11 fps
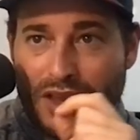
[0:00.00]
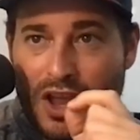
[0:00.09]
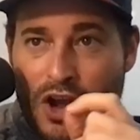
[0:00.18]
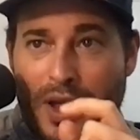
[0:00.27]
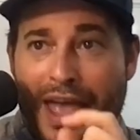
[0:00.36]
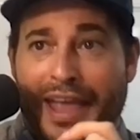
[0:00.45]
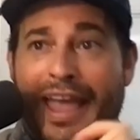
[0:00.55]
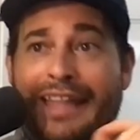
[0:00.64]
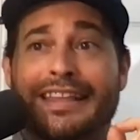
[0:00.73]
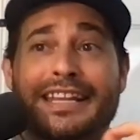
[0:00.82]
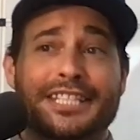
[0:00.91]
Okay,
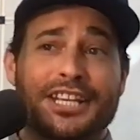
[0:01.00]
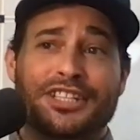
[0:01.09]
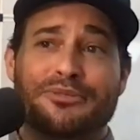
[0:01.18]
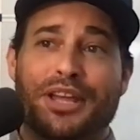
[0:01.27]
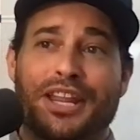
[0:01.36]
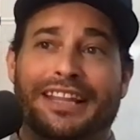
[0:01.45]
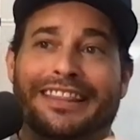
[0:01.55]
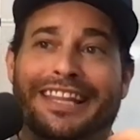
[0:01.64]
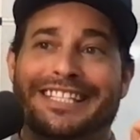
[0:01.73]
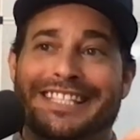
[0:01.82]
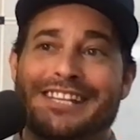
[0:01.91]
at the decision meeting,
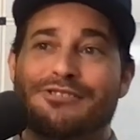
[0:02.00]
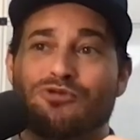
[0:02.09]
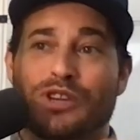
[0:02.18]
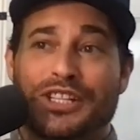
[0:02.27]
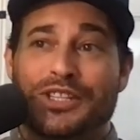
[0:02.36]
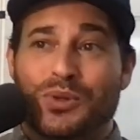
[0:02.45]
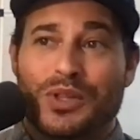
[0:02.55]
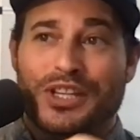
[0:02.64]
the D reads through the